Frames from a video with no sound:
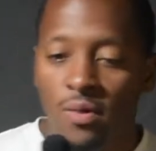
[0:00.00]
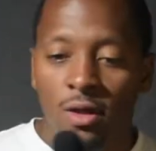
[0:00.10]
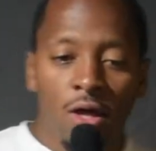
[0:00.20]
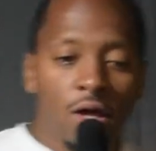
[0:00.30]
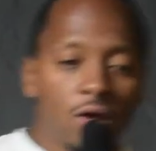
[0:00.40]
me?
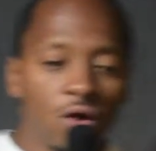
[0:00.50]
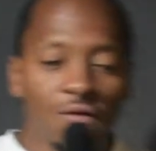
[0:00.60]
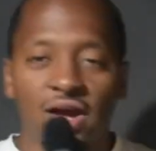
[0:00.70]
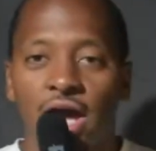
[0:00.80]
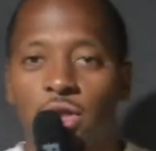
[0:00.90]
You
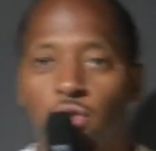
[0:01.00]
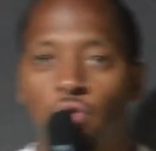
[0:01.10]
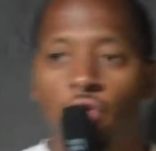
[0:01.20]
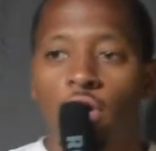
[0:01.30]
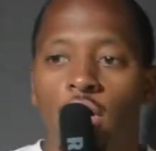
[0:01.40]
ever got a
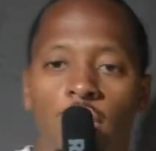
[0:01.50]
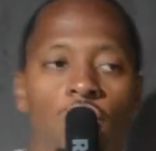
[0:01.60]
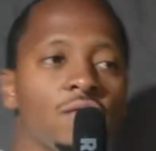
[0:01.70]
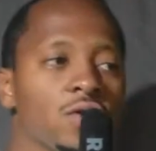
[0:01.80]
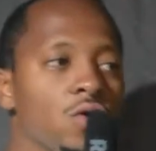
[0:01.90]
tool with a
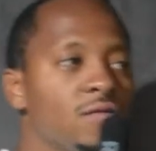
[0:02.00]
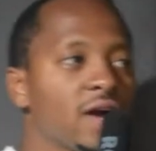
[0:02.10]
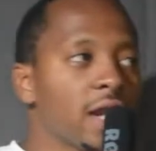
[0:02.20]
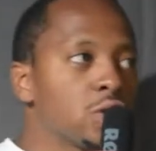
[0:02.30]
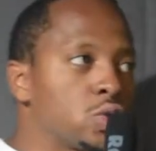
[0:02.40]

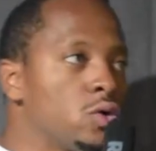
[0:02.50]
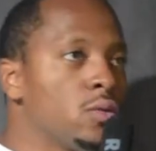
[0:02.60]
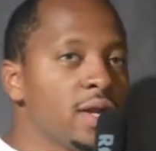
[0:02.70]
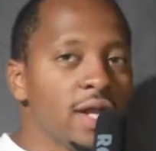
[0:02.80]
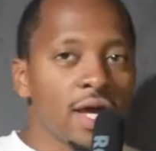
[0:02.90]

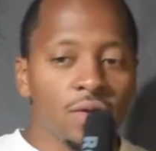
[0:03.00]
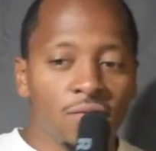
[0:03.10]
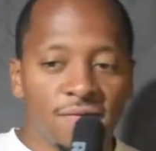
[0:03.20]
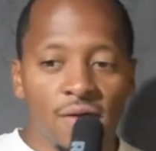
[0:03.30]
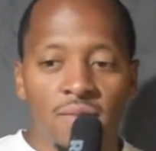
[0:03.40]
nigga? You
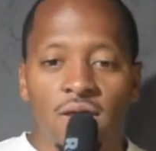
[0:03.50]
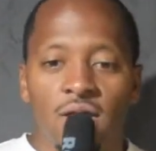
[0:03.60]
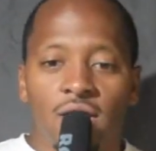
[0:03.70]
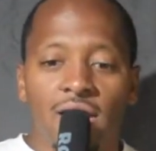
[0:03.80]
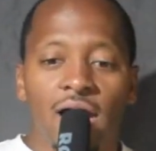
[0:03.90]
feel me?
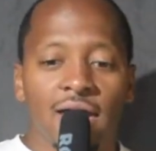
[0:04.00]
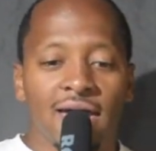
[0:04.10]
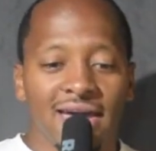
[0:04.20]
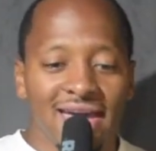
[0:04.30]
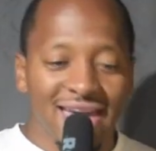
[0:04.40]
Like.
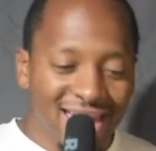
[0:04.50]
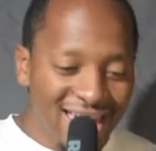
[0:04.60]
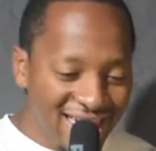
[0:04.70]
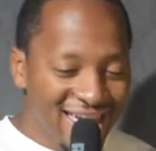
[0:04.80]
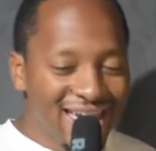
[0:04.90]

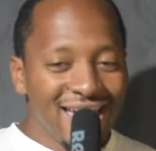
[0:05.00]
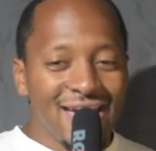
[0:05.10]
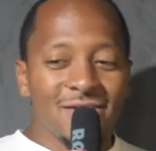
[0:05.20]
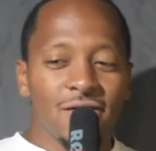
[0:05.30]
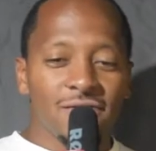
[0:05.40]

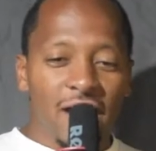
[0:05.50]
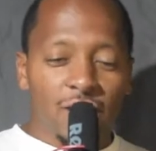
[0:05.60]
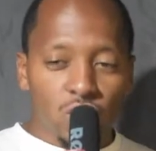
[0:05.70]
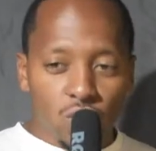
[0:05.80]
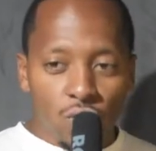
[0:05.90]
You ever got a
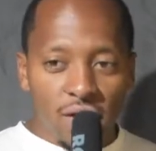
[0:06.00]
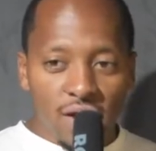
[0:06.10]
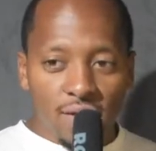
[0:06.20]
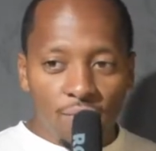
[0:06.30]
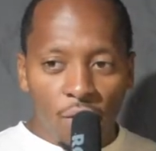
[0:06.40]
tour with a
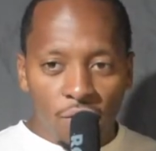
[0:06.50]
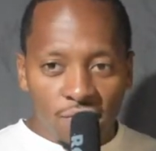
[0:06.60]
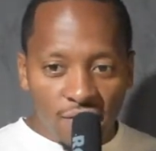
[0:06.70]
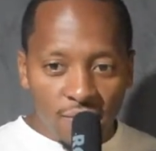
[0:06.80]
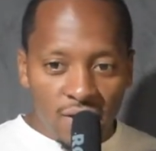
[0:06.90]
nigga, bro, you
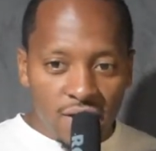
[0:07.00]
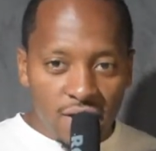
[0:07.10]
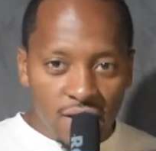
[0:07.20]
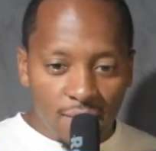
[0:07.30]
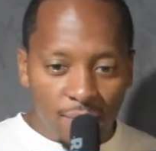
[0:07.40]
feel me? And the
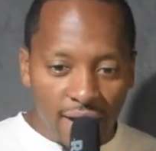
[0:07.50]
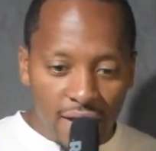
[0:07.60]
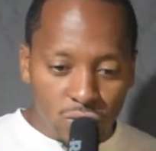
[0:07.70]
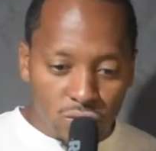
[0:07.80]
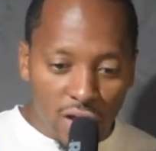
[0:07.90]
nigga
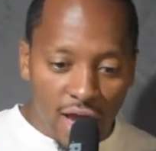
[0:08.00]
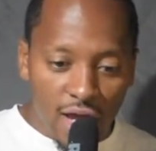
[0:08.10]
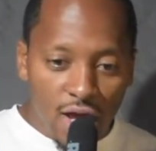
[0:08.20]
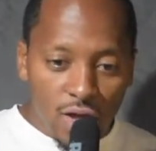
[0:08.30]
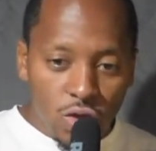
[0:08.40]
pants was like,
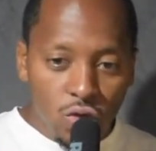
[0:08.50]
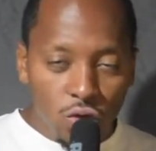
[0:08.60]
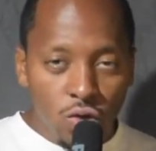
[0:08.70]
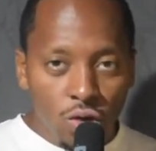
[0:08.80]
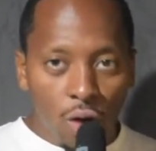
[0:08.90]
you
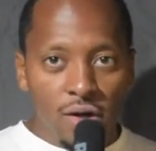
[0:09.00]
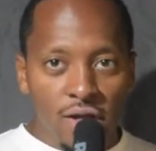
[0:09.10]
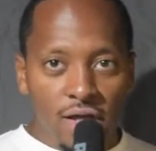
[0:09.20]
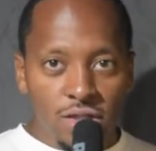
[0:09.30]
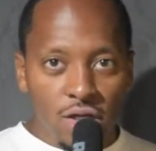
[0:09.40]
know a
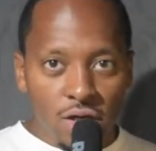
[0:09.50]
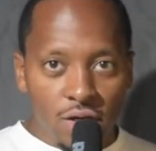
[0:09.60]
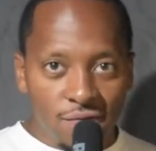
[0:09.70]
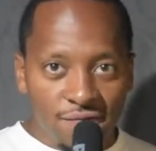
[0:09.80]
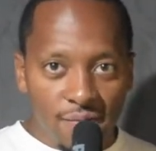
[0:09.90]
nigga
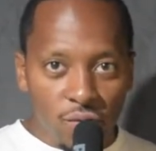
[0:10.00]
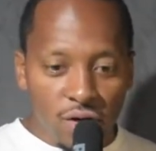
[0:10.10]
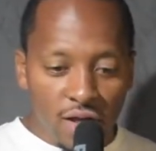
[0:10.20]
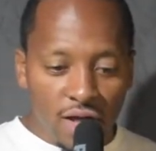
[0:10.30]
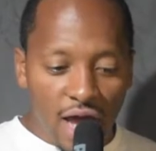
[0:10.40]
thug, you feel me? When
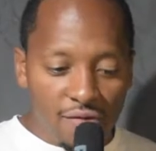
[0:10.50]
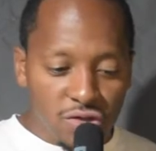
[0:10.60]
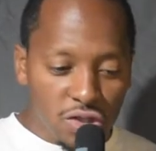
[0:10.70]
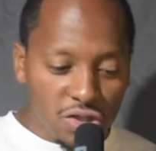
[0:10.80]
a nigga have his shit